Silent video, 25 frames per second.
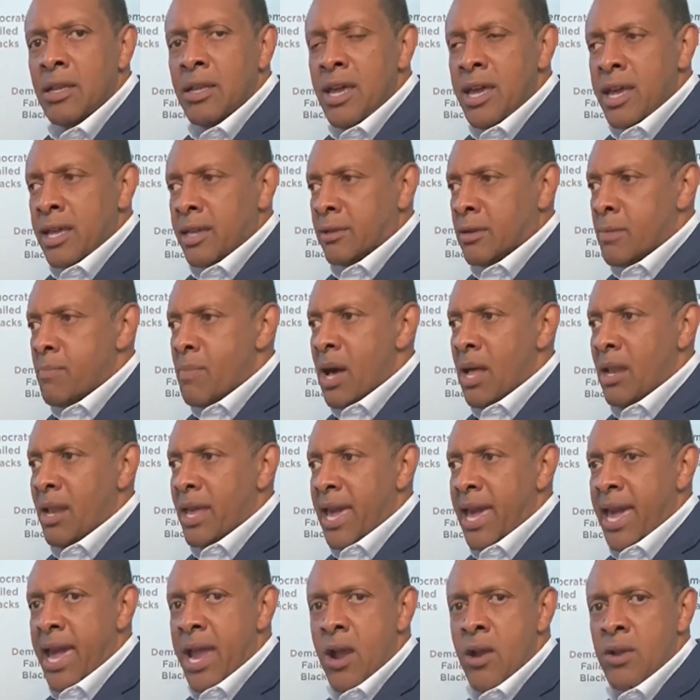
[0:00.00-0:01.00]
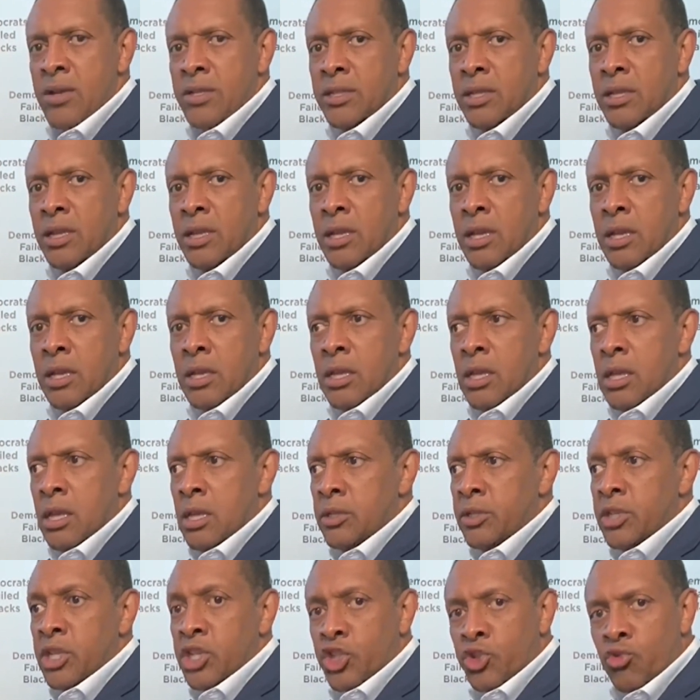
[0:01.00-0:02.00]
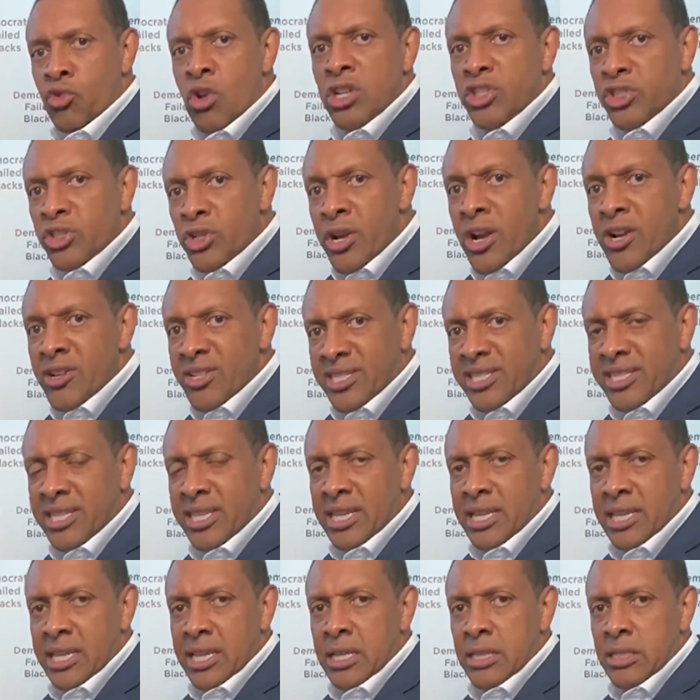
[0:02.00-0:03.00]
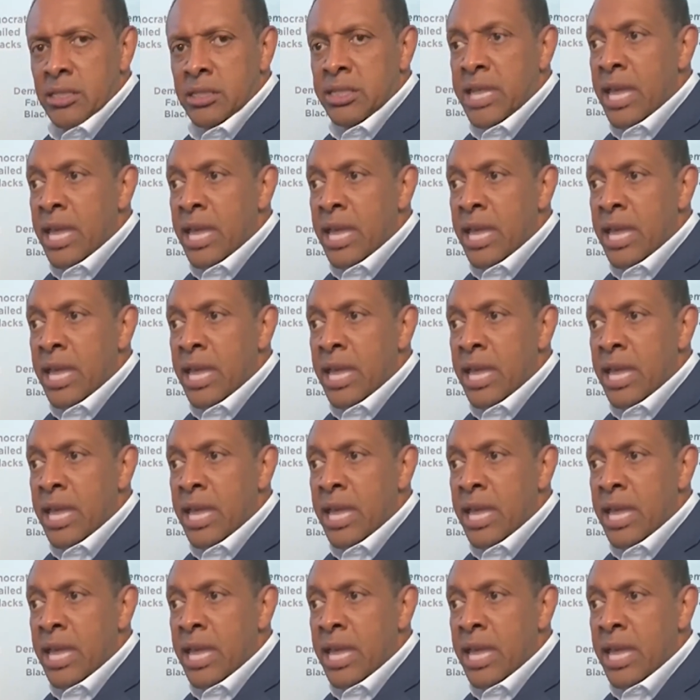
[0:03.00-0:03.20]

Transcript: and Kamala Harris destruction our cities.